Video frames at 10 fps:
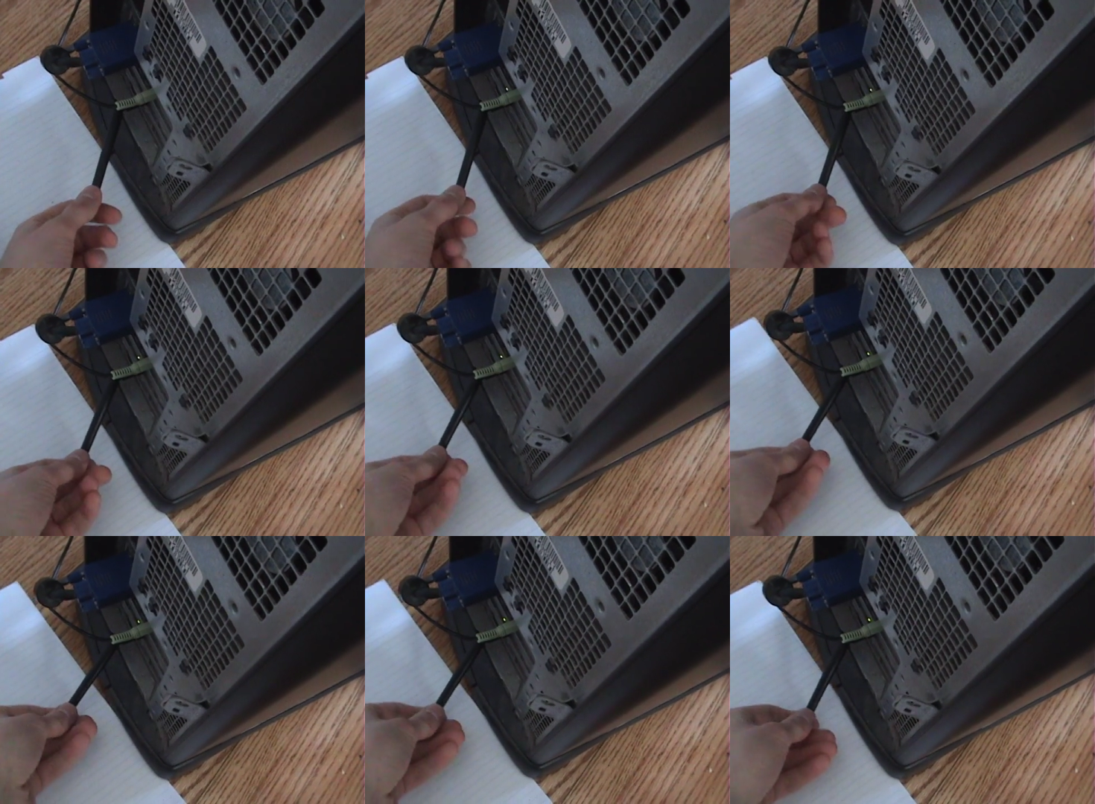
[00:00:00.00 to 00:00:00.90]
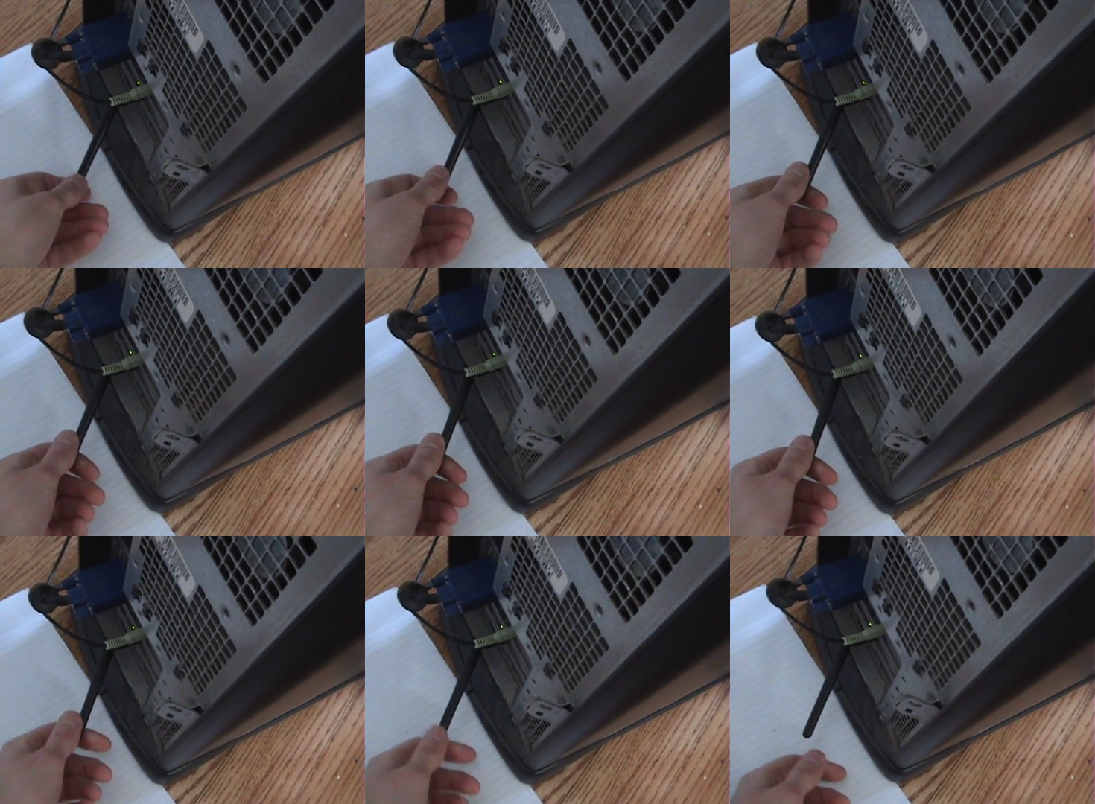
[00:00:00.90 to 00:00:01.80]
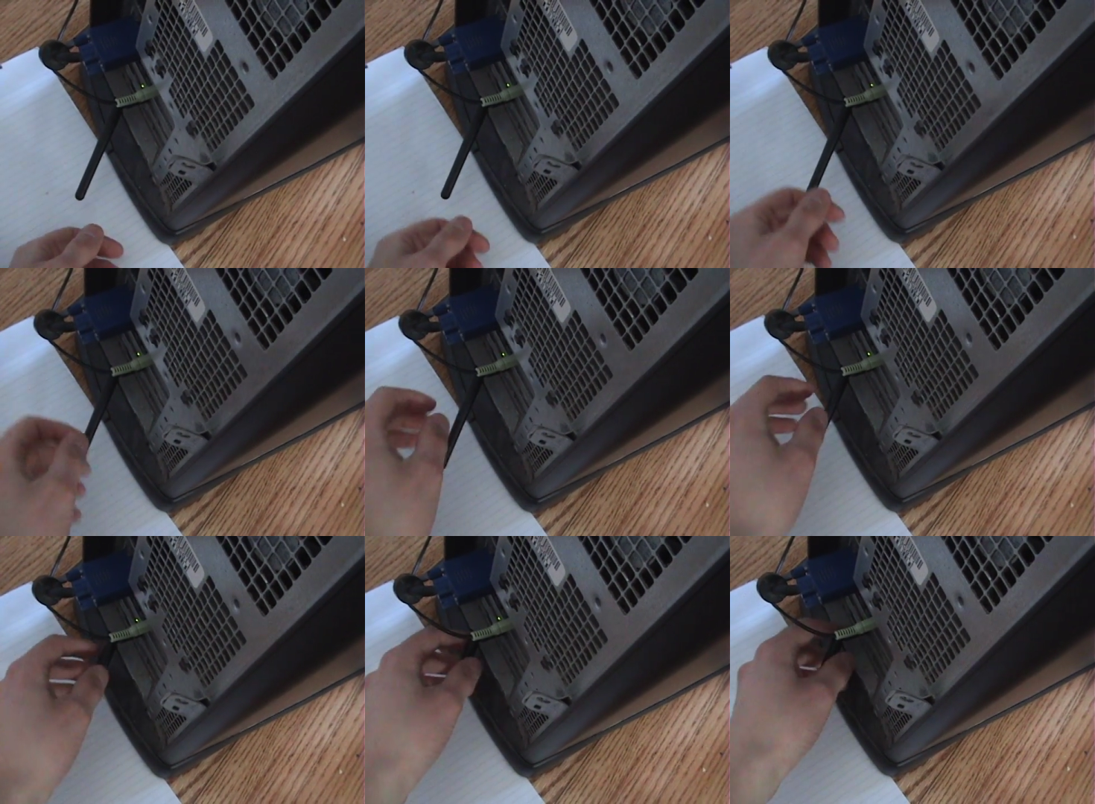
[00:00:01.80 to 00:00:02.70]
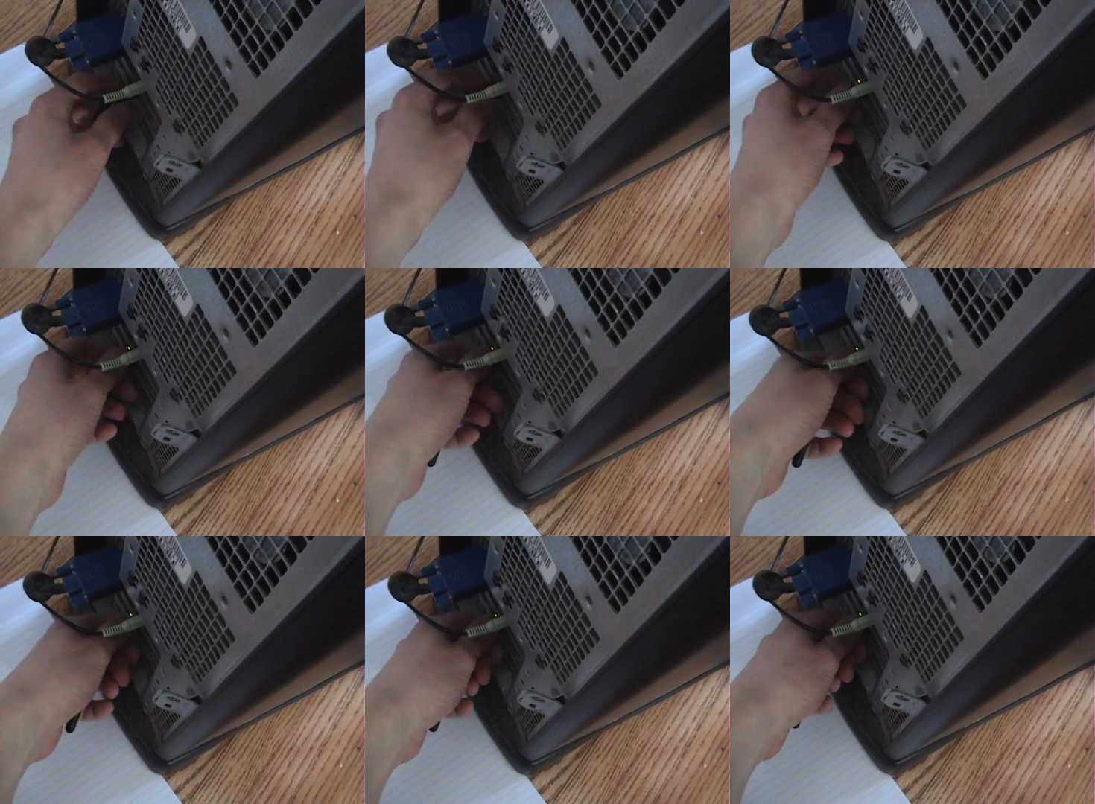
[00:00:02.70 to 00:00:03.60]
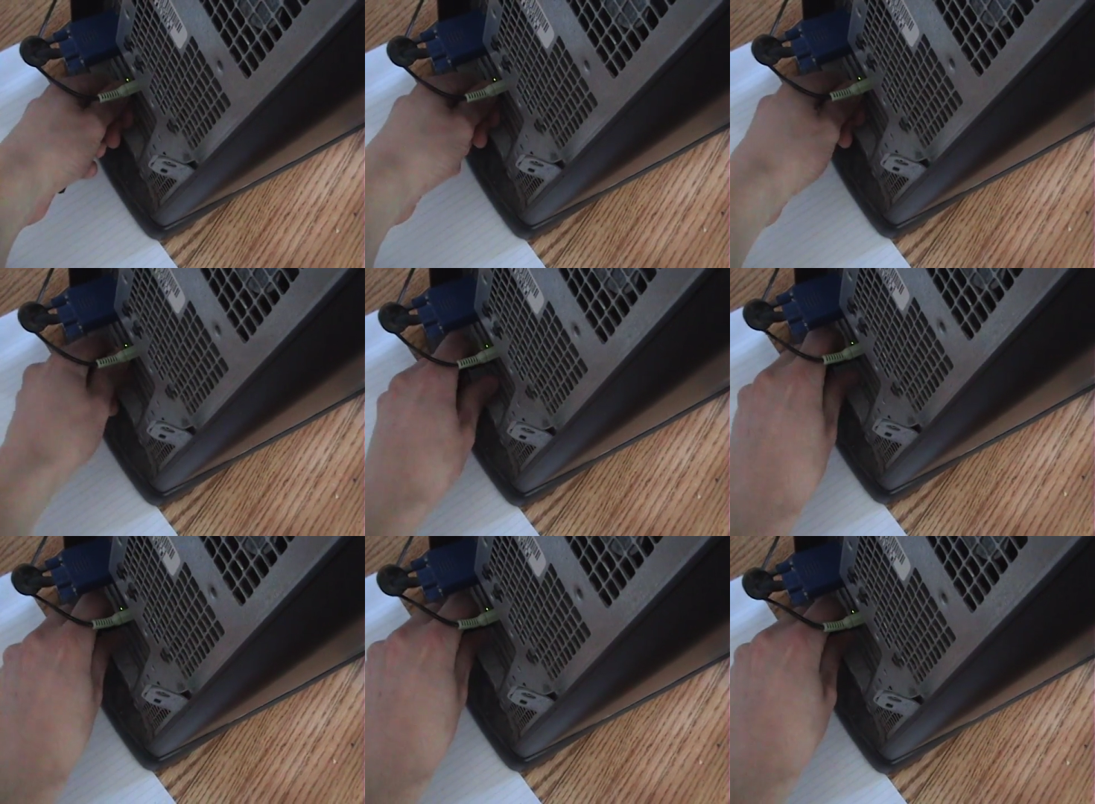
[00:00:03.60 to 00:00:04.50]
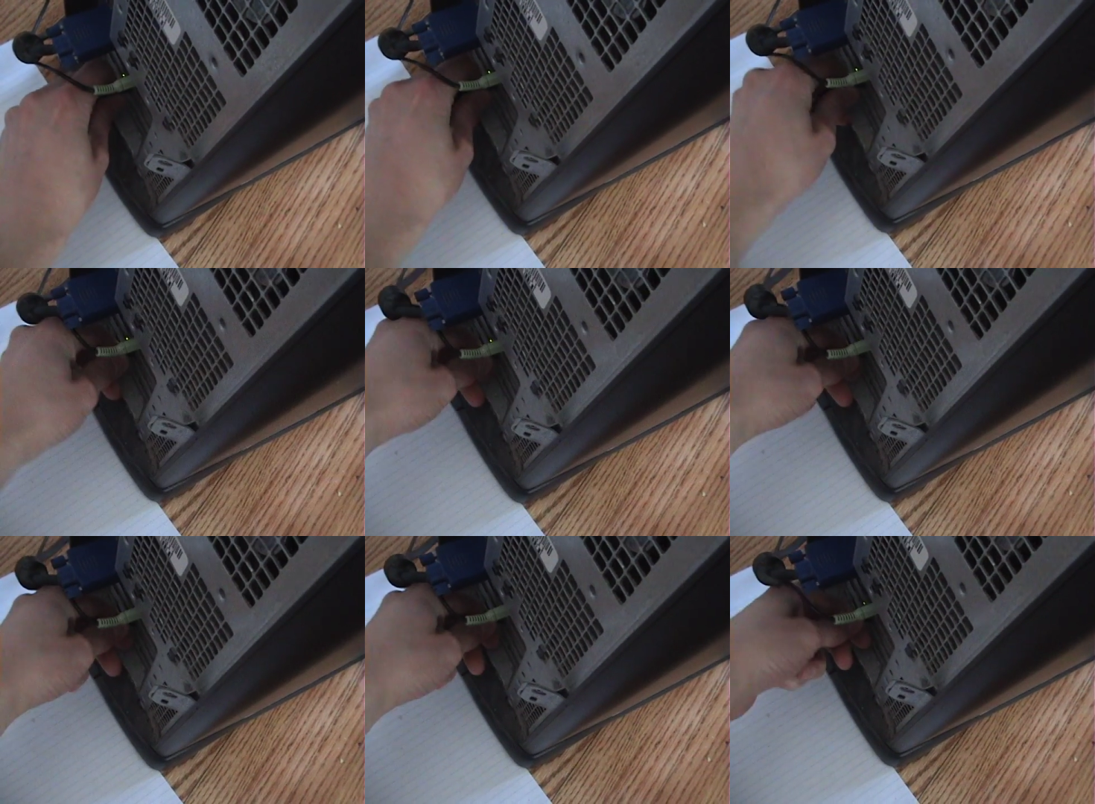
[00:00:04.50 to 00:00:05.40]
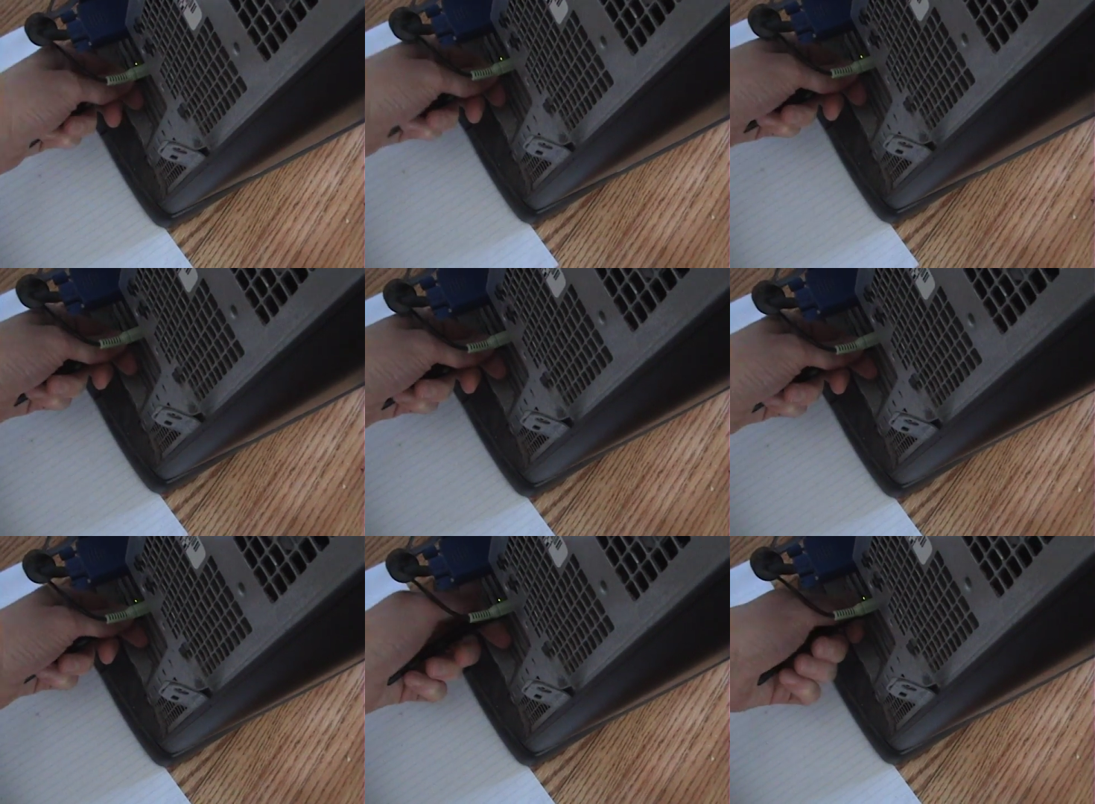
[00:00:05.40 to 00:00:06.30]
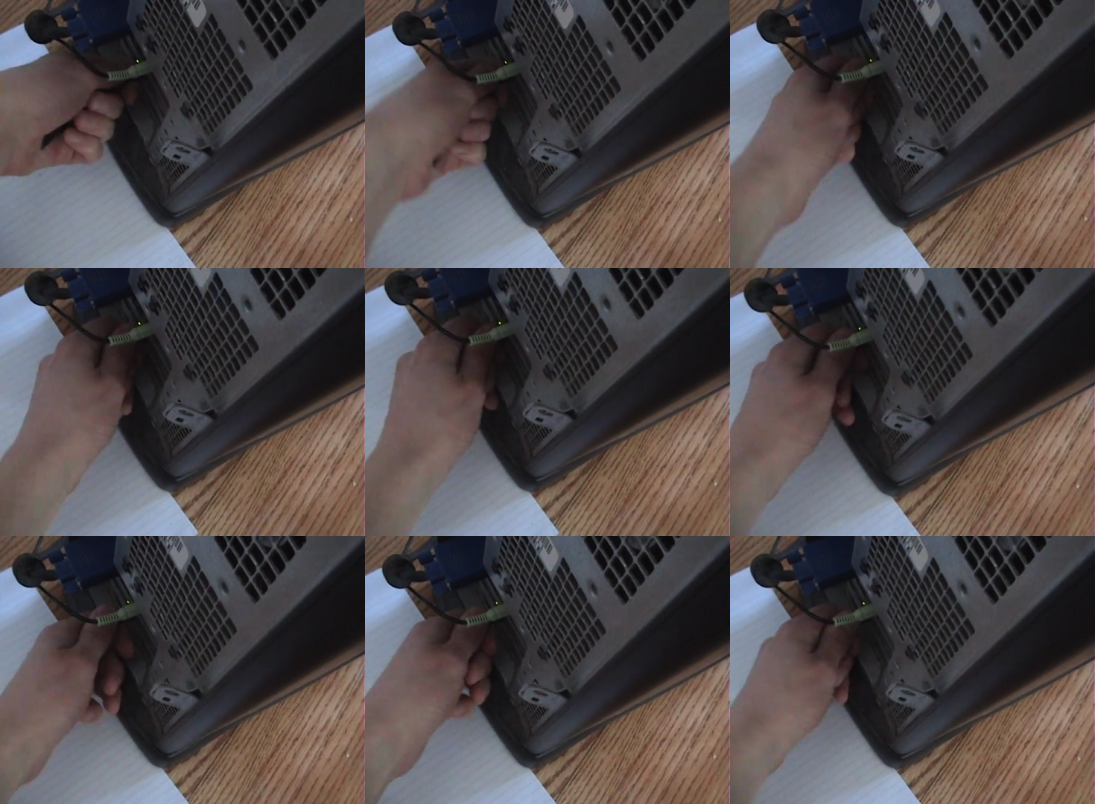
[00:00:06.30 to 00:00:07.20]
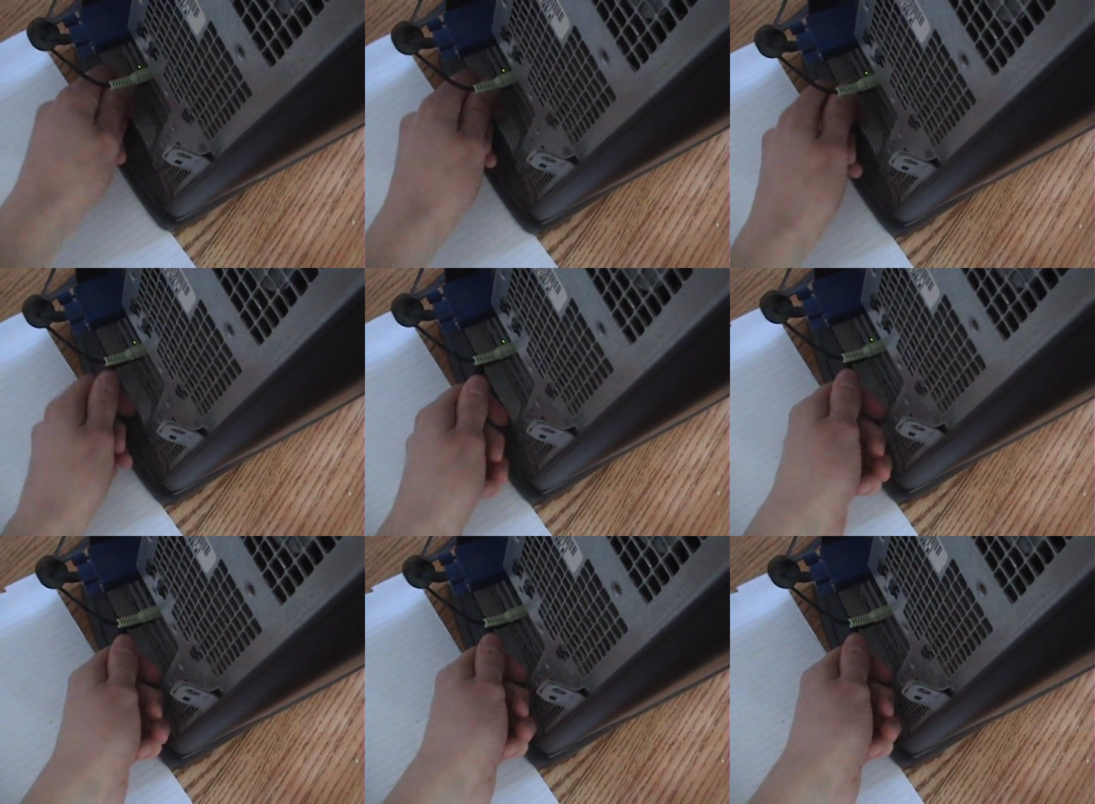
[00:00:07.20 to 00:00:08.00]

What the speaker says: [unreadable: no face in view]